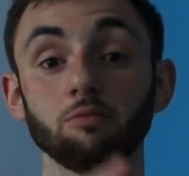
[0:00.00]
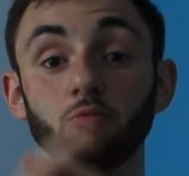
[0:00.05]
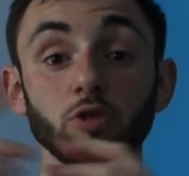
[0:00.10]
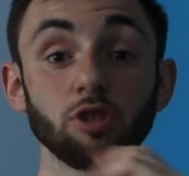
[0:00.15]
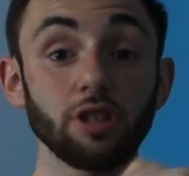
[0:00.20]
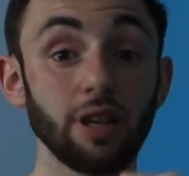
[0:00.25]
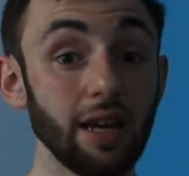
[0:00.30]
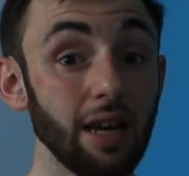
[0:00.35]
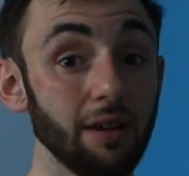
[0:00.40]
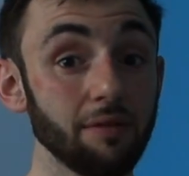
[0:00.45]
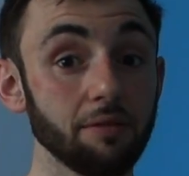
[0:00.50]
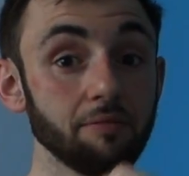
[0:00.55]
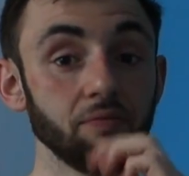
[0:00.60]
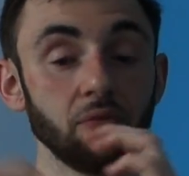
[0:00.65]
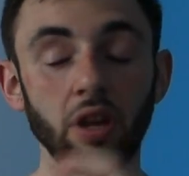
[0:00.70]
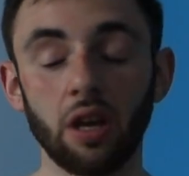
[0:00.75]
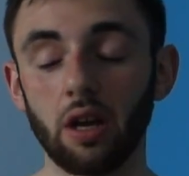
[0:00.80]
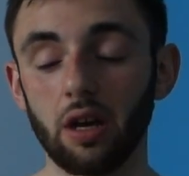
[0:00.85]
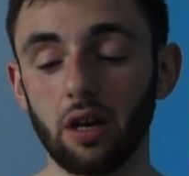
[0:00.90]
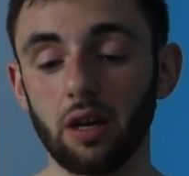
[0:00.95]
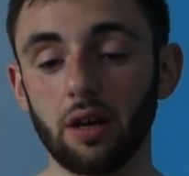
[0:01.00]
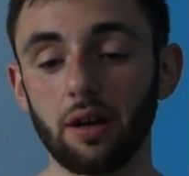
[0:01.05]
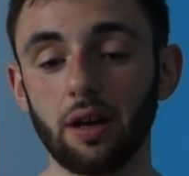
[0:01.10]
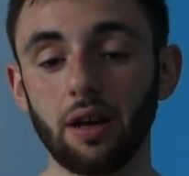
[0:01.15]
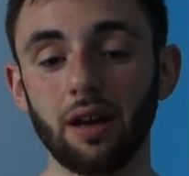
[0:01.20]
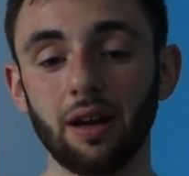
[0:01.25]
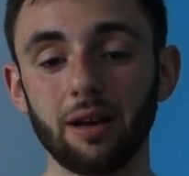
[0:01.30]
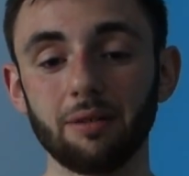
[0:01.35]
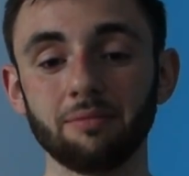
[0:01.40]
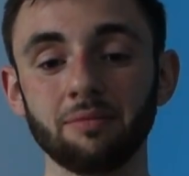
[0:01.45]
Which they have.
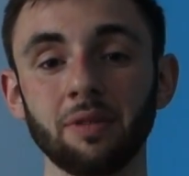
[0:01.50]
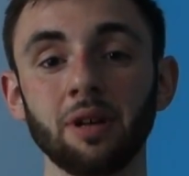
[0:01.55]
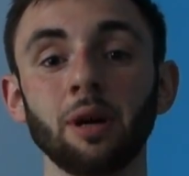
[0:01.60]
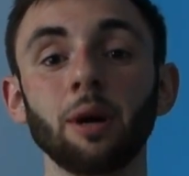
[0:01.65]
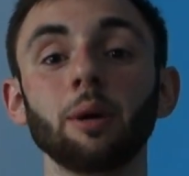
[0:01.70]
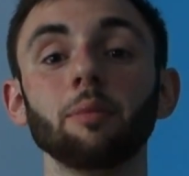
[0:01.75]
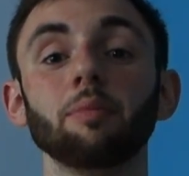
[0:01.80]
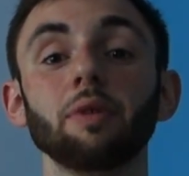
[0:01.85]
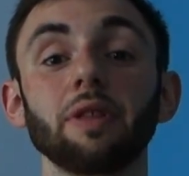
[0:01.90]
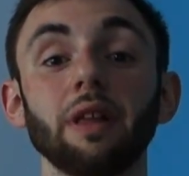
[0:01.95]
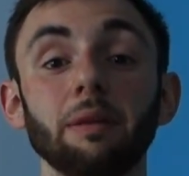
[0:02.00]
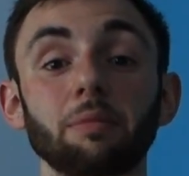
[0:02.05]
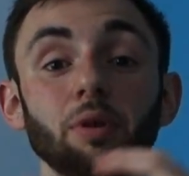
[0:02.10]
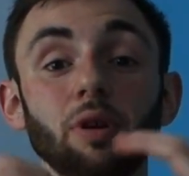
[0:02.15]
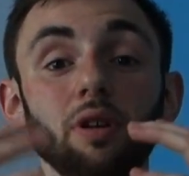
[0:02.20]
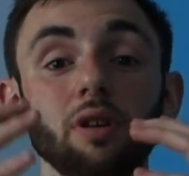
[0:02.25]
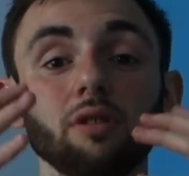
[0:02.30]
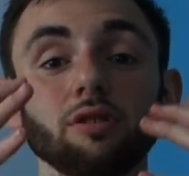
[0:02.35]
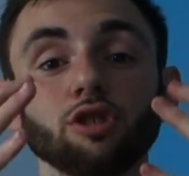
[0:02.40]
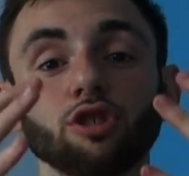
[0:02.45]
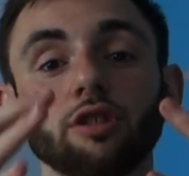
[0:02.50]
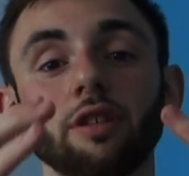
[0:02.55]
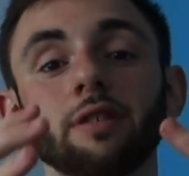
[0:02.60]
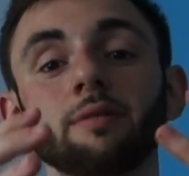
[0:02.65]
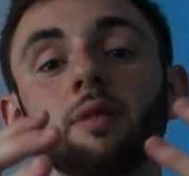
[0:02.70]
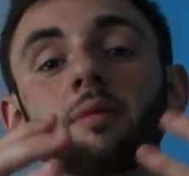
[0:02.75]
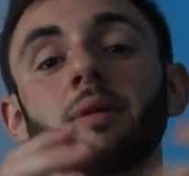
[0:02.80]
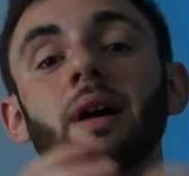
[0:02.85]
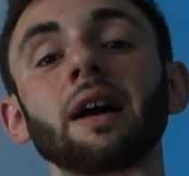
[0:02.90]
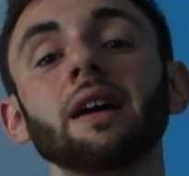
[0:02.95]
But that put a lot of strain
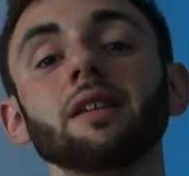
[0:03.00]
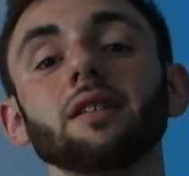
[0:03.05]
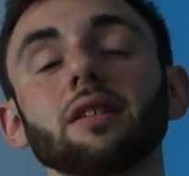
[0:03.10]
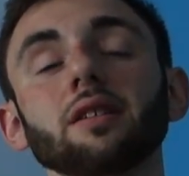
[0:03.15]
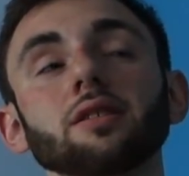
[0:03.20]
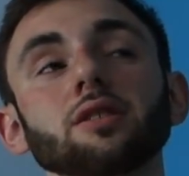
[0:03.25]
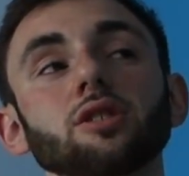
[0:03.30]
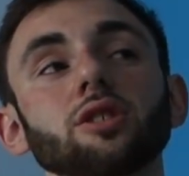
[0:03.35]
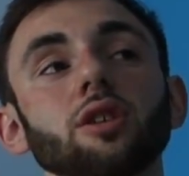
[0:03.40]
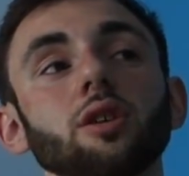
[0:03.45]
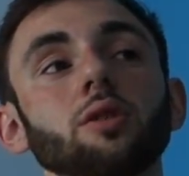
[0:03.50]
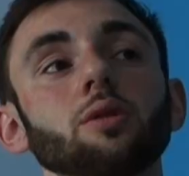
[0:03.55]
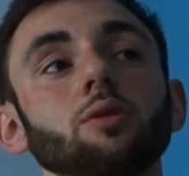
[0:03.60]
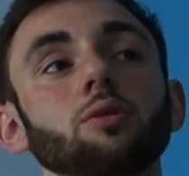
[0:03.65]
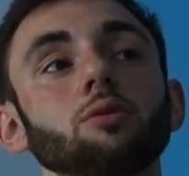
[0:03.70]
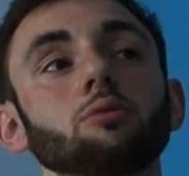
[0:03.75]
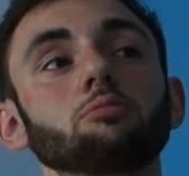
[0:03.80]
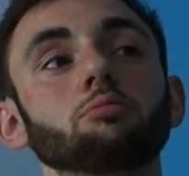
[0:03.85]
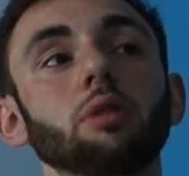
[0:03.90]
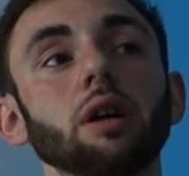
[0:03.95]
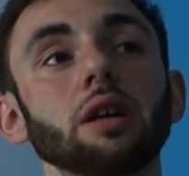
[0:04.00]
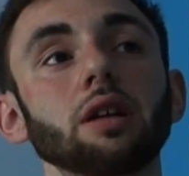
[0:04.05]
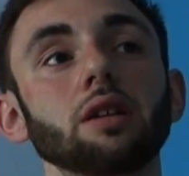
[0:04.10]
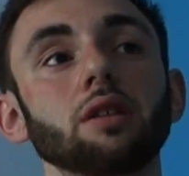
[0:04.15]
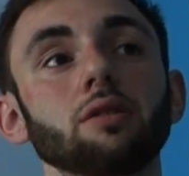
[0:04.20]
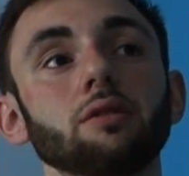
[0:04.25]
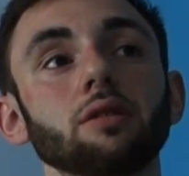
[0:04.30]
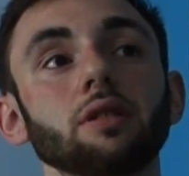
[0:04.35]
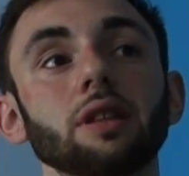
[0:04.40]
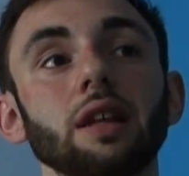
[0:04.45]
on my back, so by
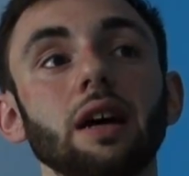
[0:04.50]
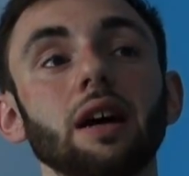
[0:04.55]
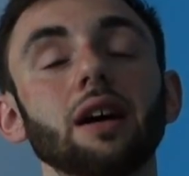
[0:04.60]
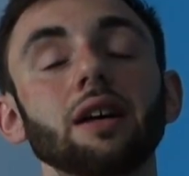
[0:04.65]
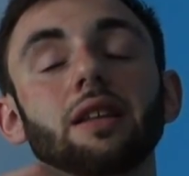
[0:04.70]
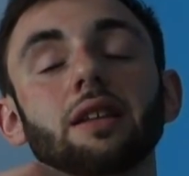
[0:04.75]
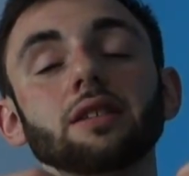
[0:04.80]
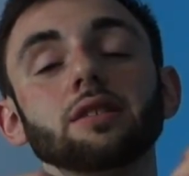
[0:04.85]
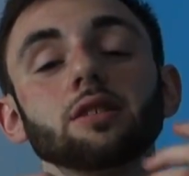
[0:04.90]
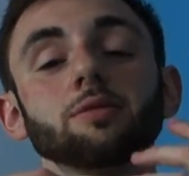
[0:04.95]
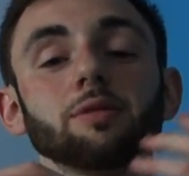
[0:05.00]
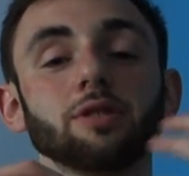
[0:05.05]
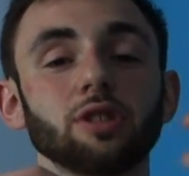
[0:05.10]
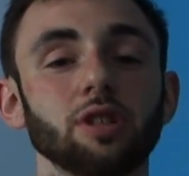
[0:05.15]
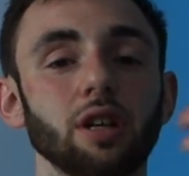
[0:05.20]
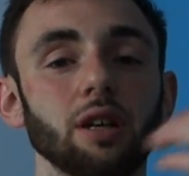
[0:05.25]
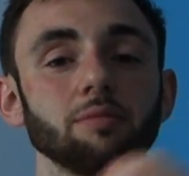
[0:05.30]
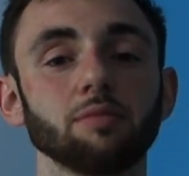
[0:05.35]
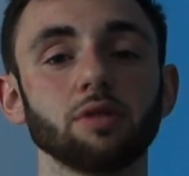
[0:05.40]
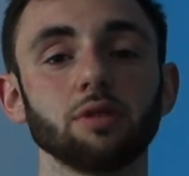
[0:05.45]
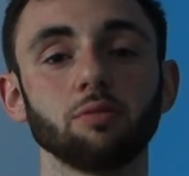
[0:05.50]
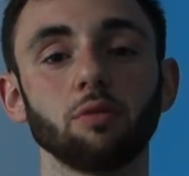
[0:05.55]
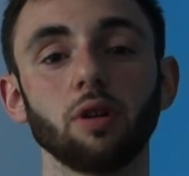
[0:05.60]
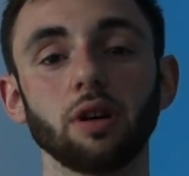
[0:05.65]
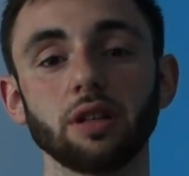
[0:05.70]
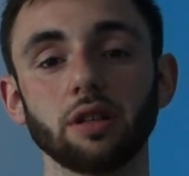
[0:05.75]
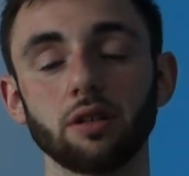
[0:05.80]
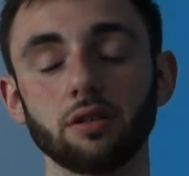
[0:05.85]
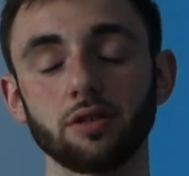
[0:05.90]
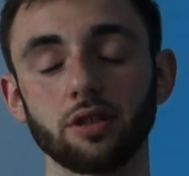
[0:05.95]
doing that I then switched up to
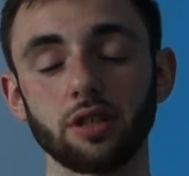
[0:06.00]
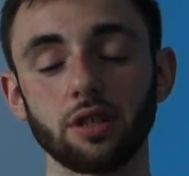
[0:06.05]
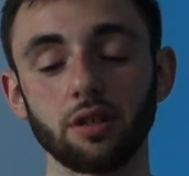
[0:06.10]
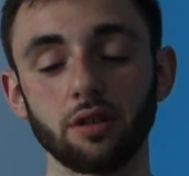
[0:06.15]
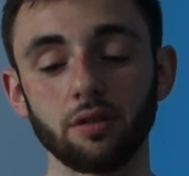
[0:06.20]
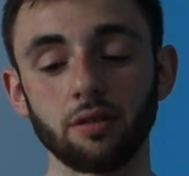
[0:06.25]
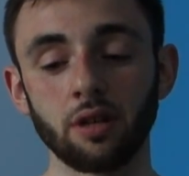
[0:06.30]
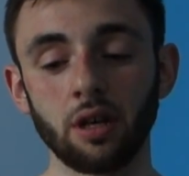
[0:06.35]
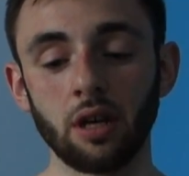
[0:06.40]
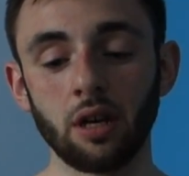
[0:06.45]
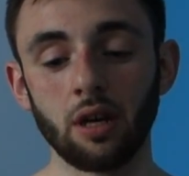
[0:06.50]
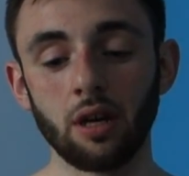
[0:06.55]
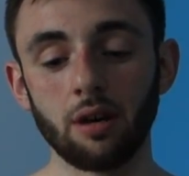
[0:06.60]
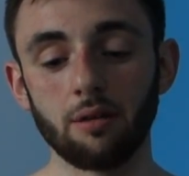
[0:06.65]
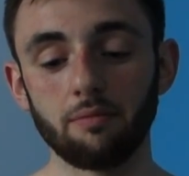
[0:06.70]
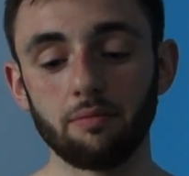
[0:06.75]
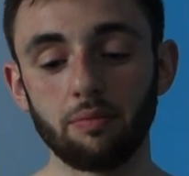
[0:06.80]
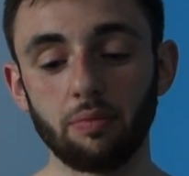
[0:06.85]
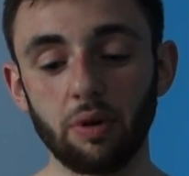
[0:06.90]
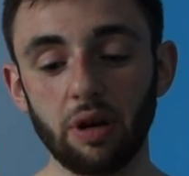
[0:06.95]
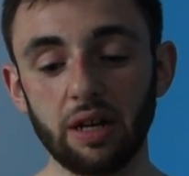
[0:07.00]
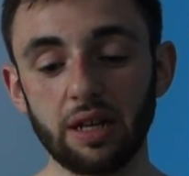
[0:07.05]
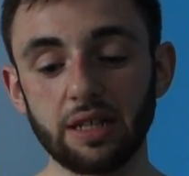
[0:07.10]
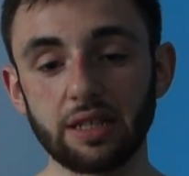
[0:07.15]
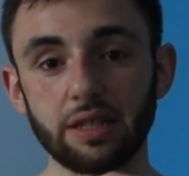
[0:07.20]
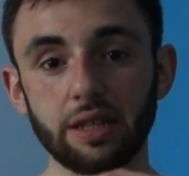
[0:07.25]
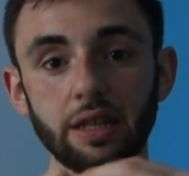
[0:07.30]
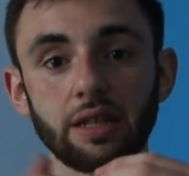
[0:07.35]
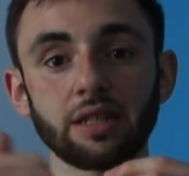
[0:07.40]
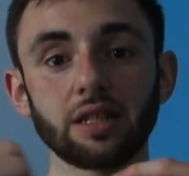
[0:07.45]
what I usually do. But
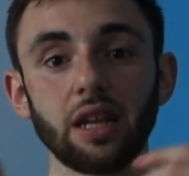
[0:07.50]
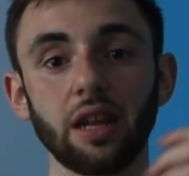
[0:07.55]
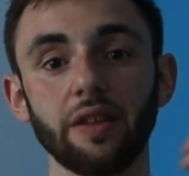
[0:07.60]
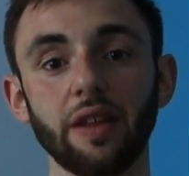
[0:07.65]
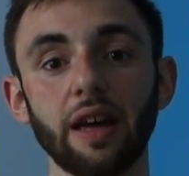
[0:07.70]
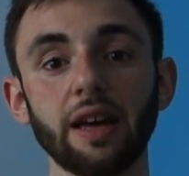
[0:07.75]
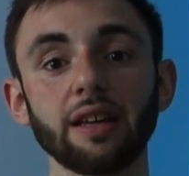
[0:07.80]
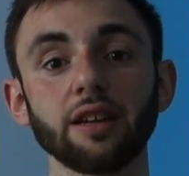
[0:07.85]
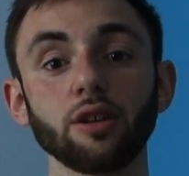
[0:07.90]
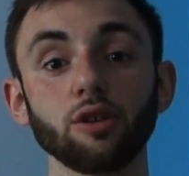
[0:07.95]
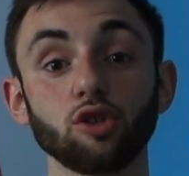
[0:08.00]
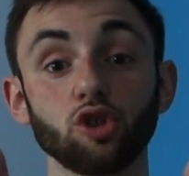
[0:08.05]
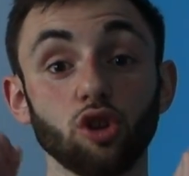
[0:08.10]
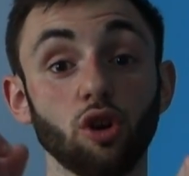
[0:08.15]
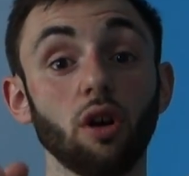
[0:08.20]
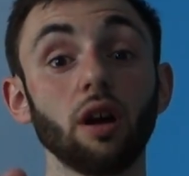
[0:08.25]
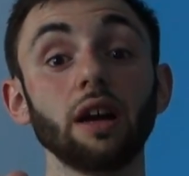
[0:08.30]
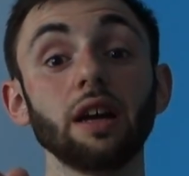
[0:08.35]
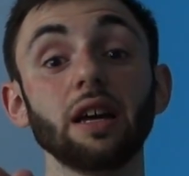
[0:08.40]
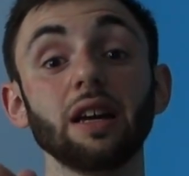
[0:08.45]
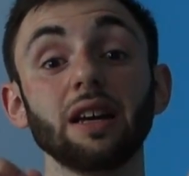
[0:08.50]
it's things like that, you try